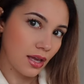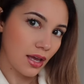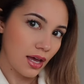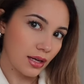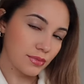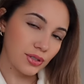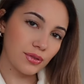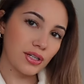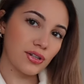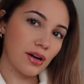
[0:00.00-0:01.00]
The more I
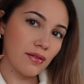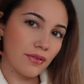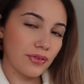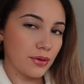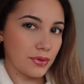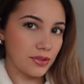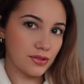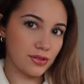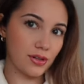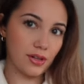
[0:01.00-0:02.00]
edit, the more pissed
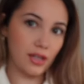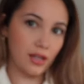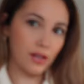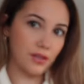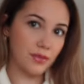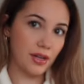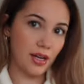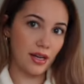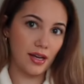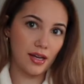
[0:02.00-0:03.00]
off I get that my
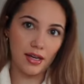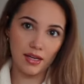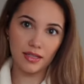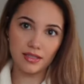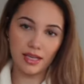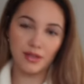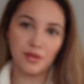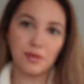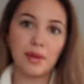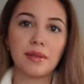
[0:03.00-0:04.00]
camera really
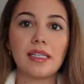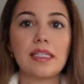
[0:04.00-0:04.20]
robbed me